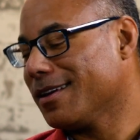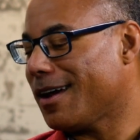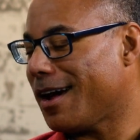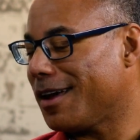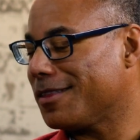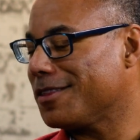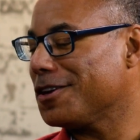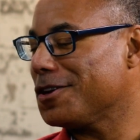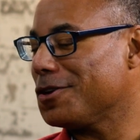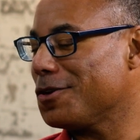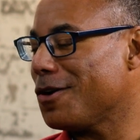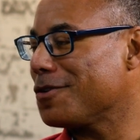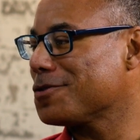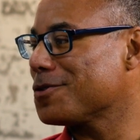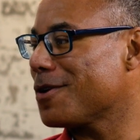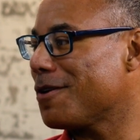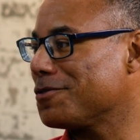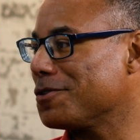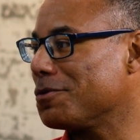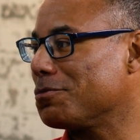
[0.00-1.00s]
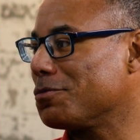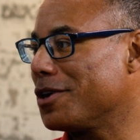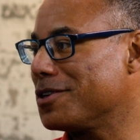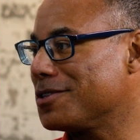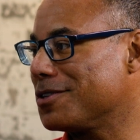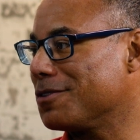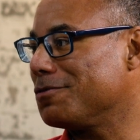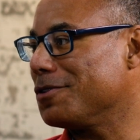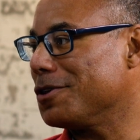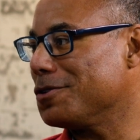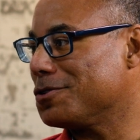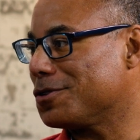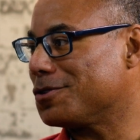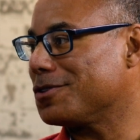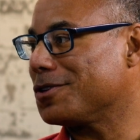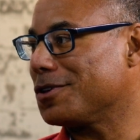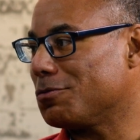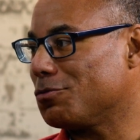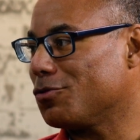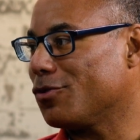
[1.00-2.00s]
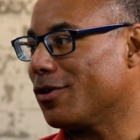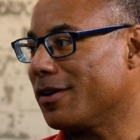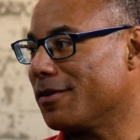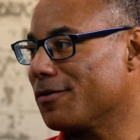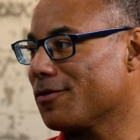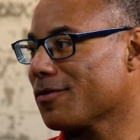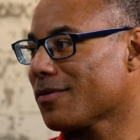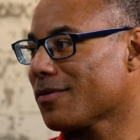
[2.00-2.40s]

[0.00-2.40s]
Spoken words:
I think you also have to embrace the future, to your point.